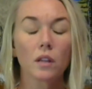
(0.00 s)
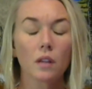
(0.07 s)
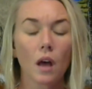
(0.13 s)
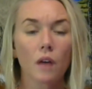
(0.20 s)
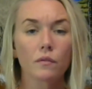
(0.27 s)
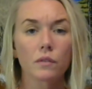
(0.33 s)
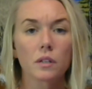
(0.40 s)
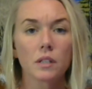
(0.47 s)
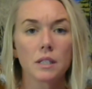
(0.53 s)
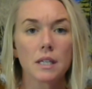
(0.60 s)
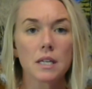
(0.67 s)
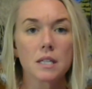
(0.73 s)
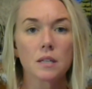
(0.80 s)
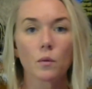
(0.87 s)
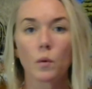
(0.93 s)
love really
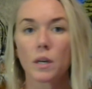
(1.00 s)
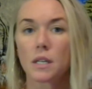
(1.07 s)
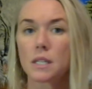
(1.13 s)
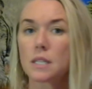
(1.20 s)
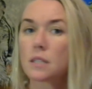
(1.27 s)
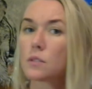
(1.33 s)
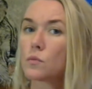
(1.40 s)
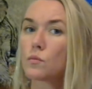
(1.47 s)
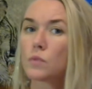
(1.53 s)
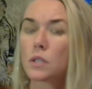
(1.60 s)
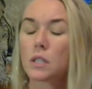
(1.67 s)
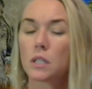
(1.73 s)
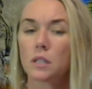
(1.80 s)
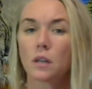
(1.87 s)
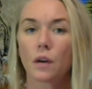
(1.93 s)
is and what it is to
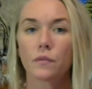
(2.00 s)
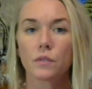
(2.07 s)
really love